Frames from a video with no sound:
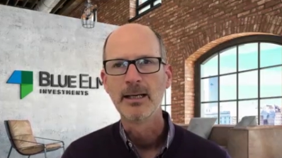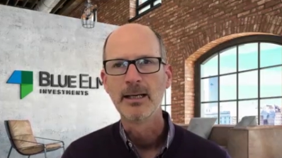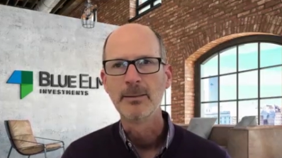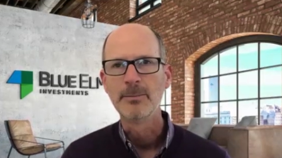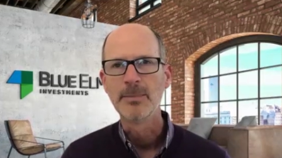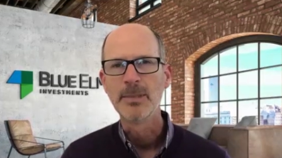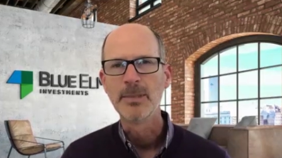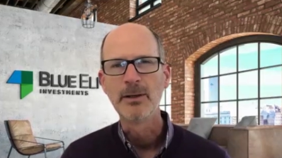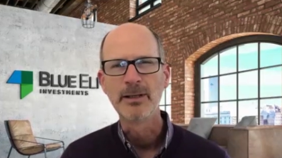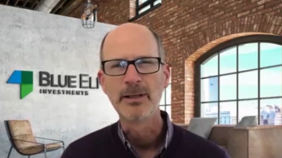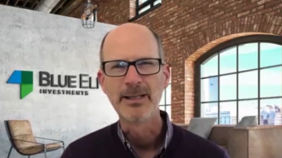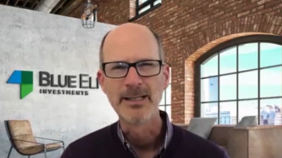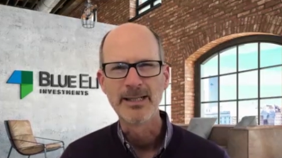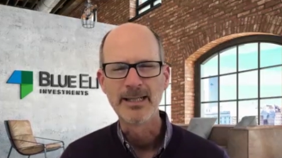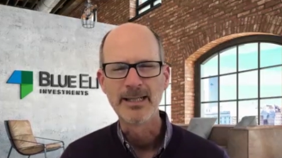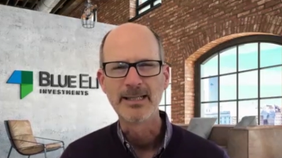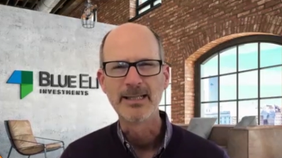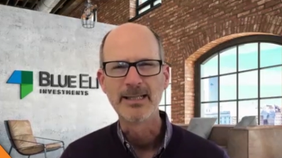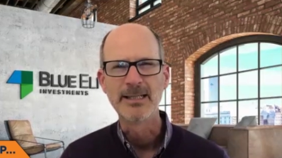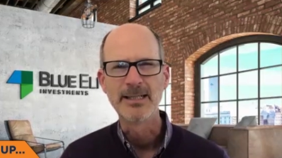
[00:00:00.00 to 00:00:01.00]
um, you know
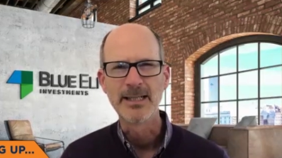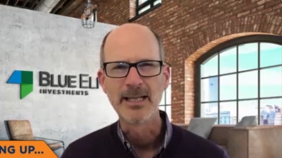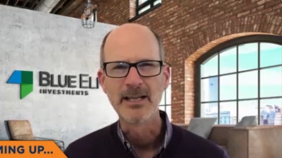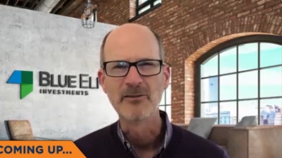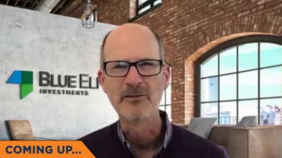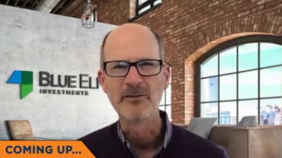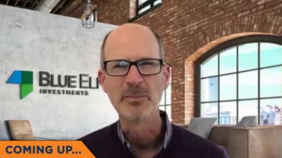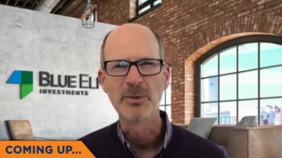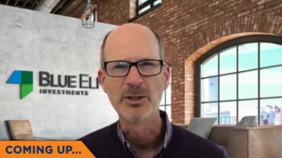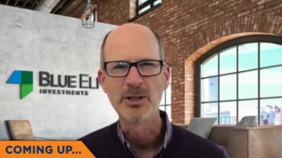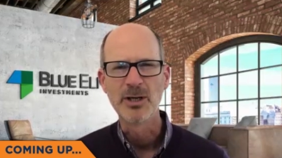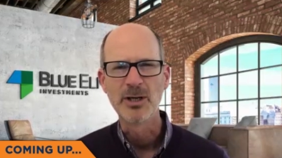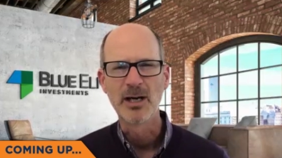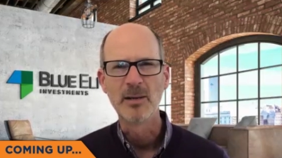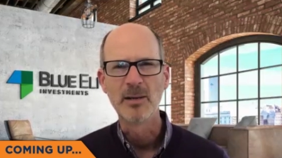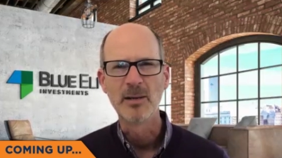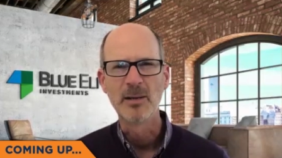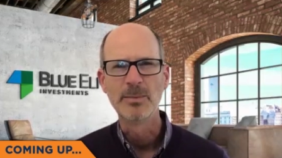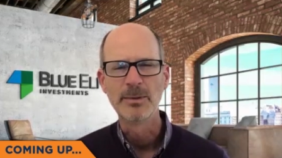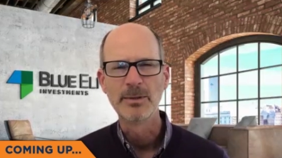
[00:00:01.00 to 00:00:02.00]
consistency from a
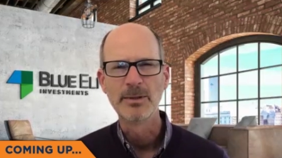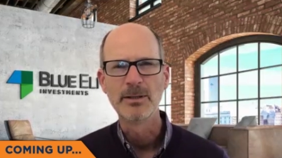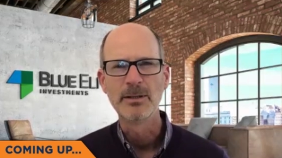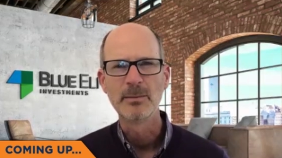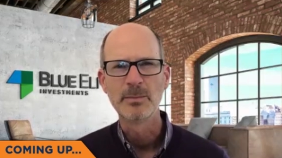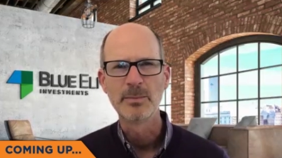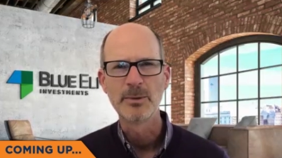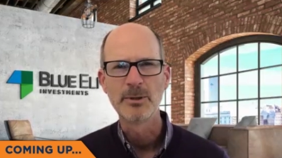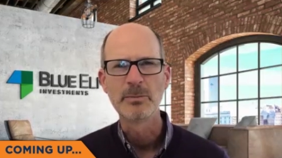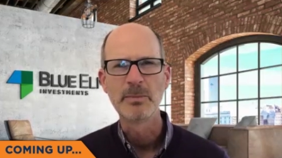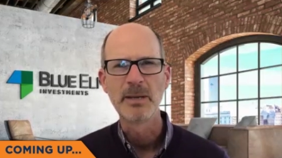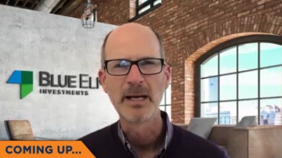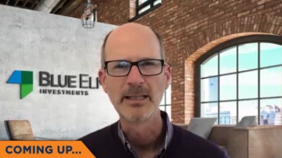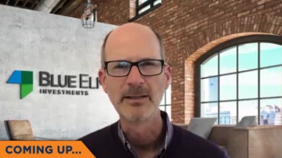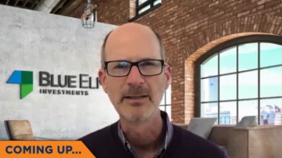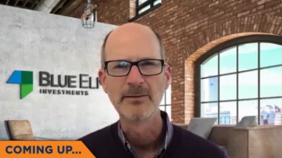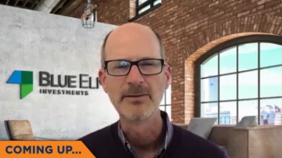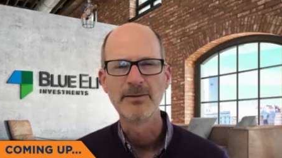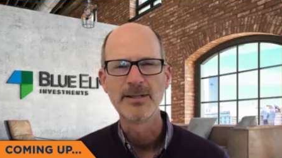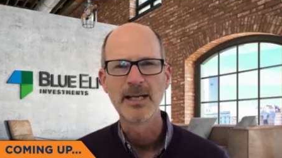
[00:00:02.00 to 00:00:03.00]
job uh,
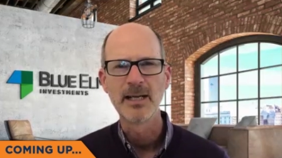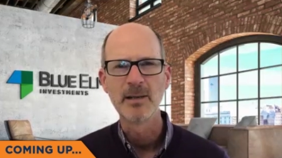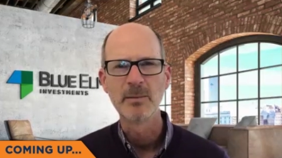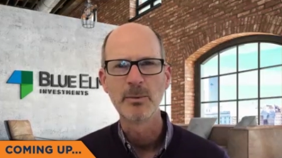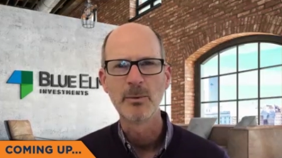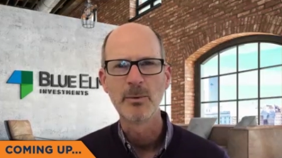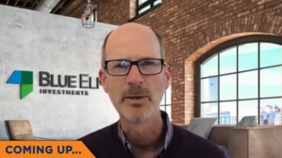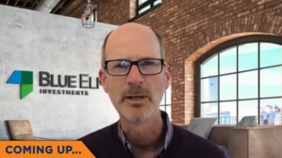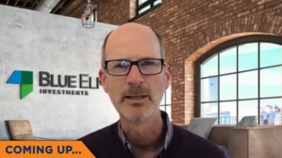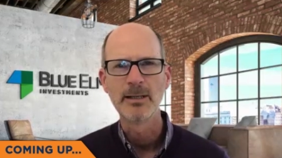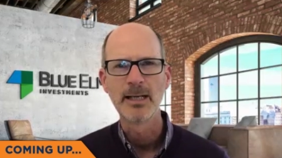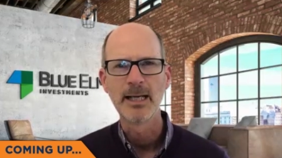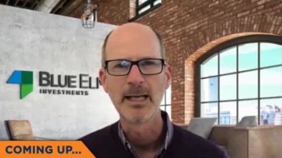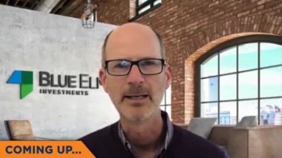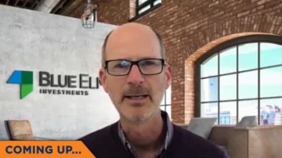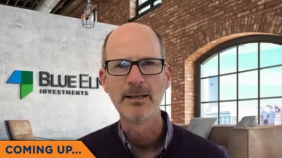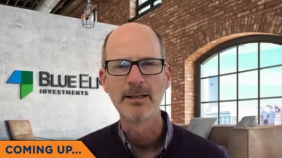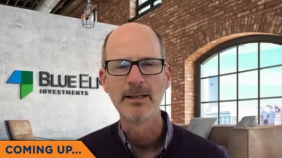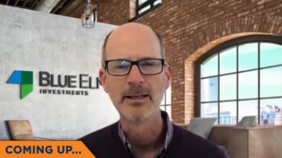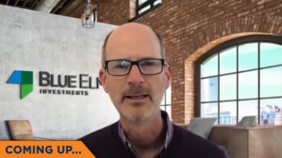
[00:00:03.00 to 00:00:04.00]
perspective standpoint
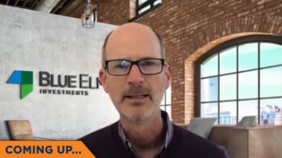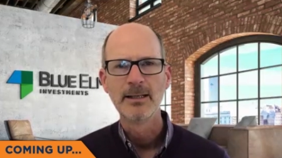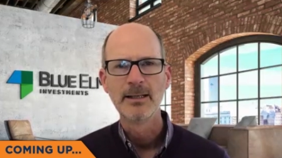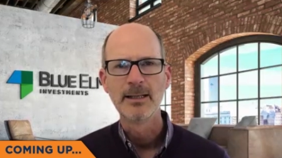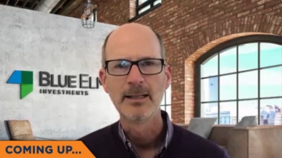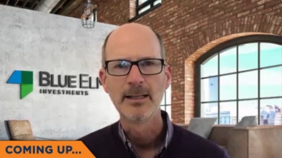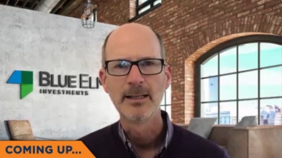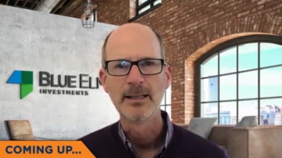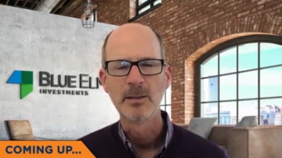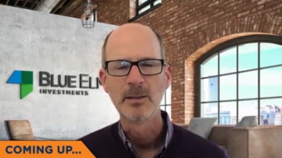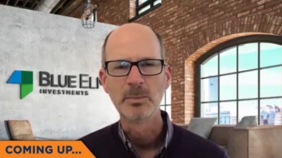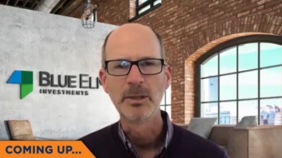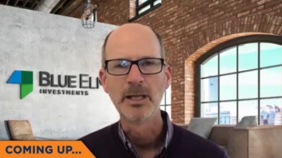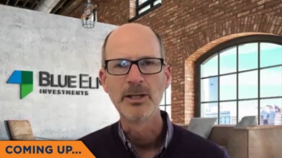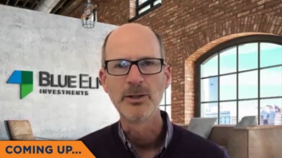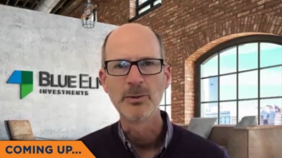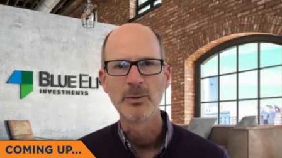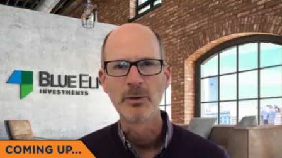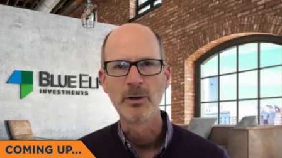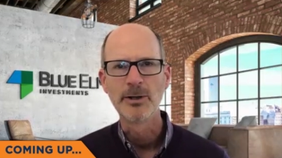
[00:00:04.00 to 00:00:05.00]
and uh, a
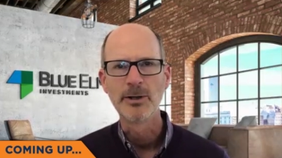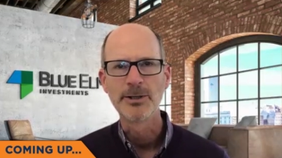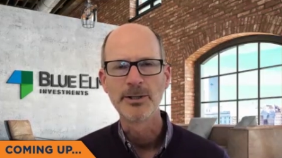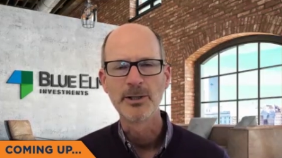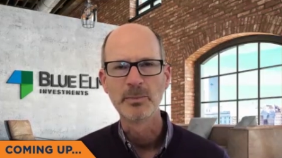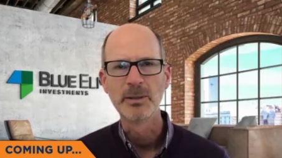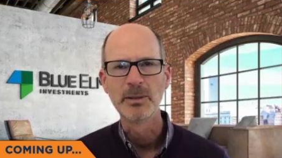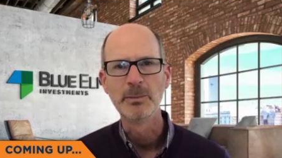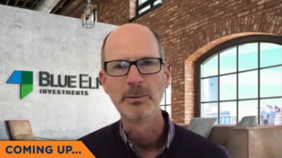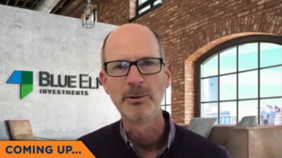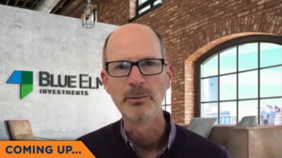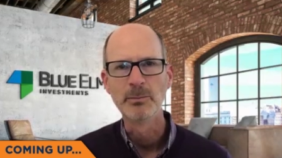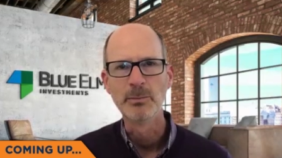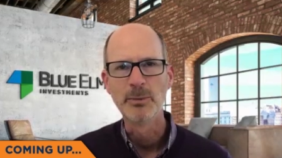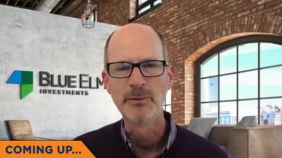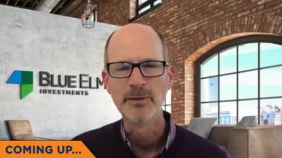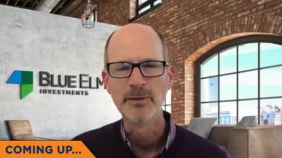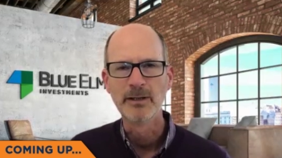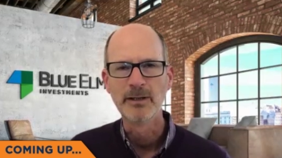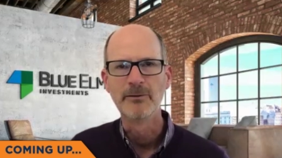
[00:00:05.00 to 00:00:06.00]
place where also people are
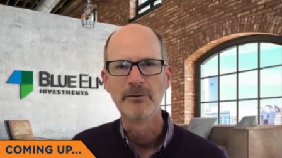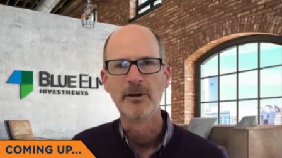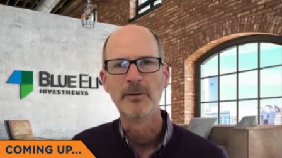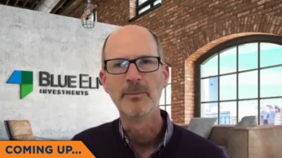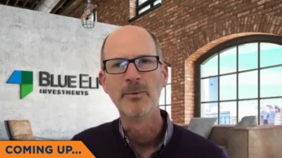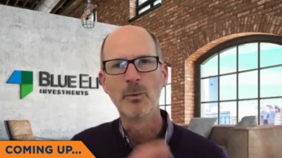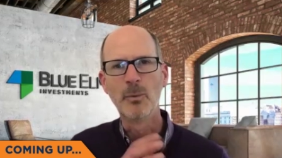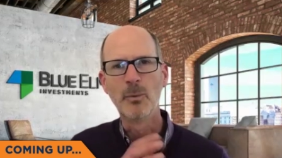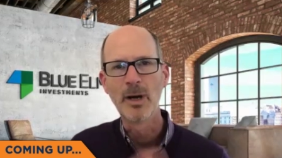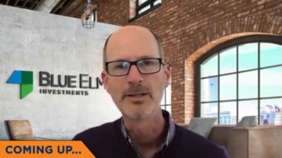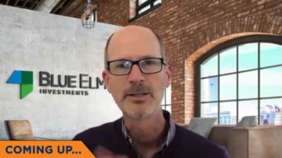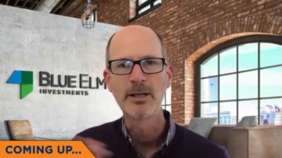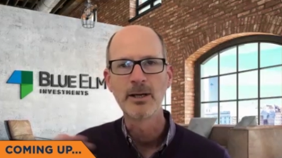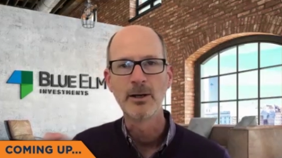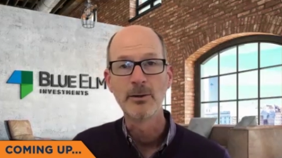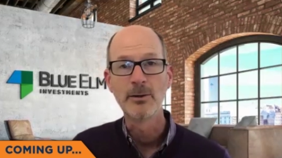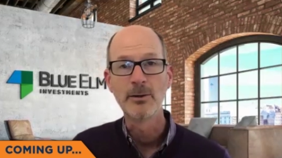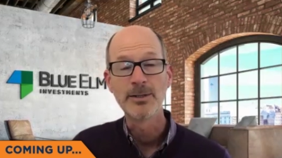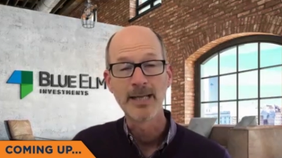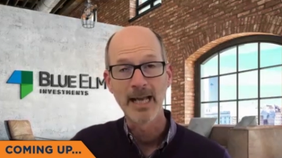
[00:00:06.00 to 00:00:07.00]
moving from the west
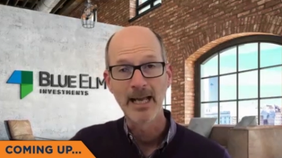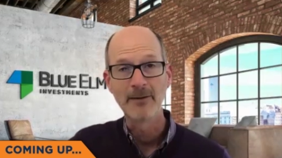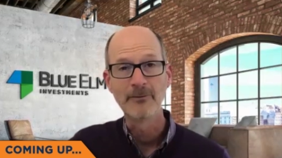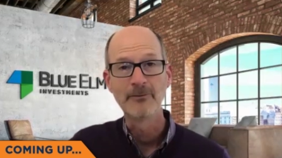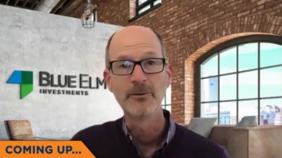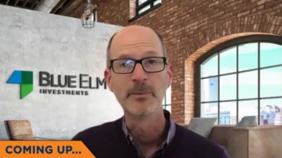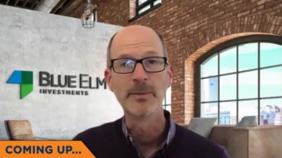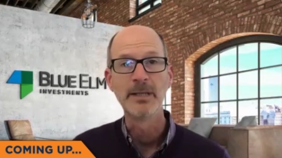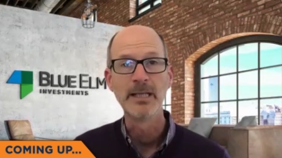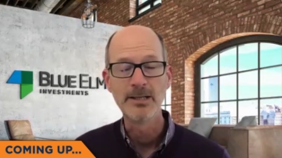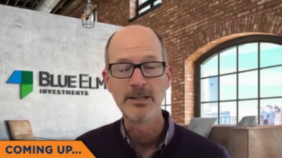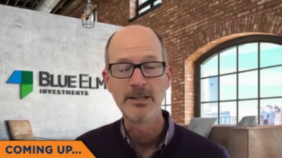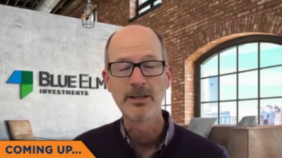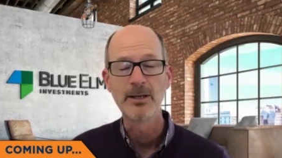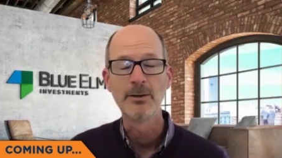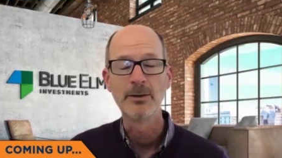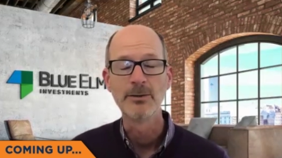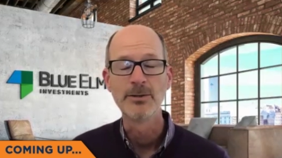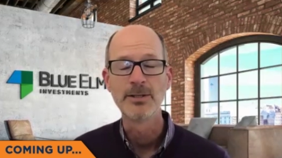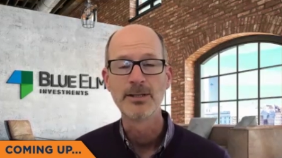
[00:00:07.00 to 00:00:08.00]
coast and from the
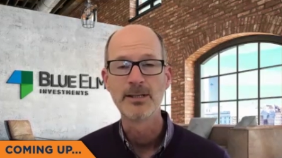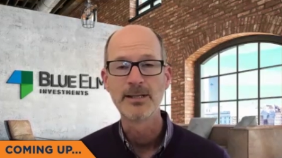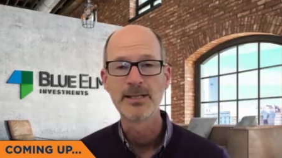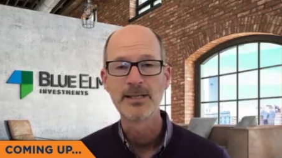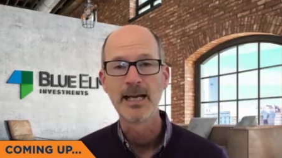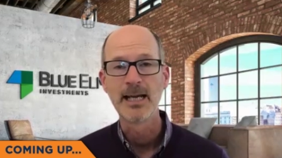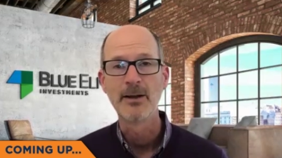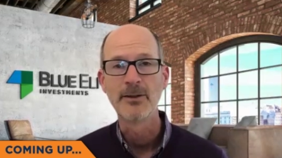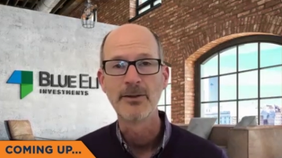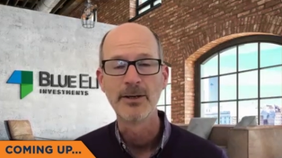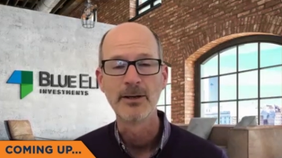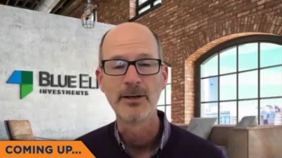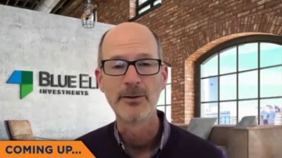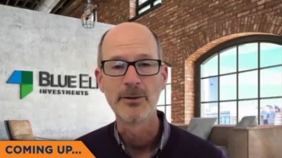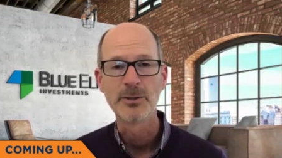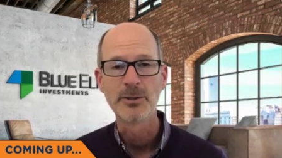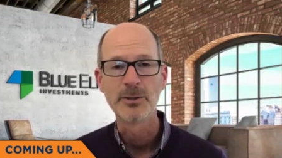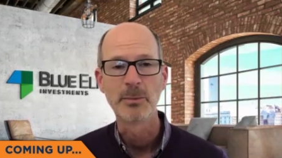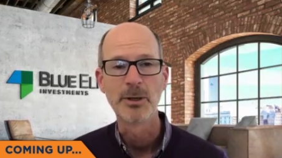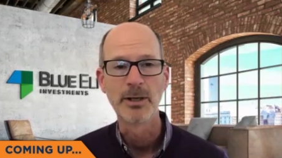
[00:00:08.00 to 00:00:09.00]
east coast south
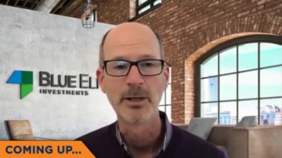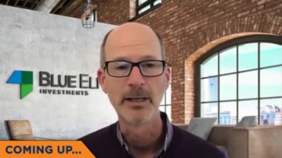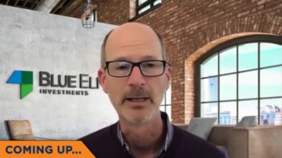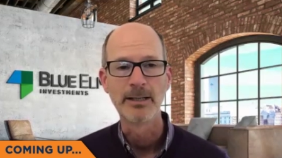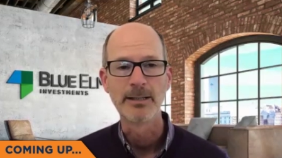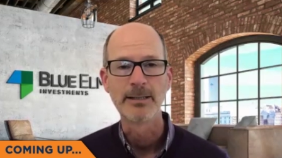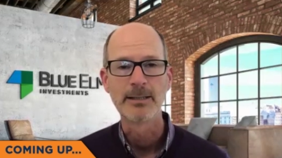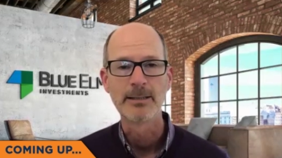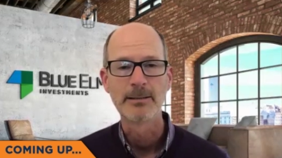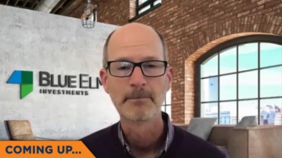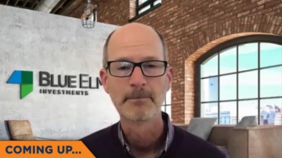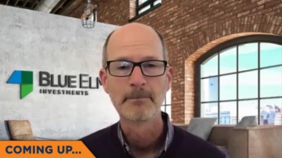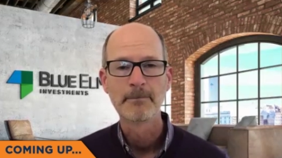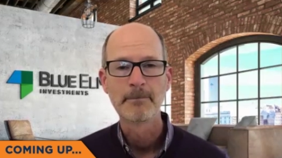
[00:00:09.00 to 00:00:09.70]
into those markets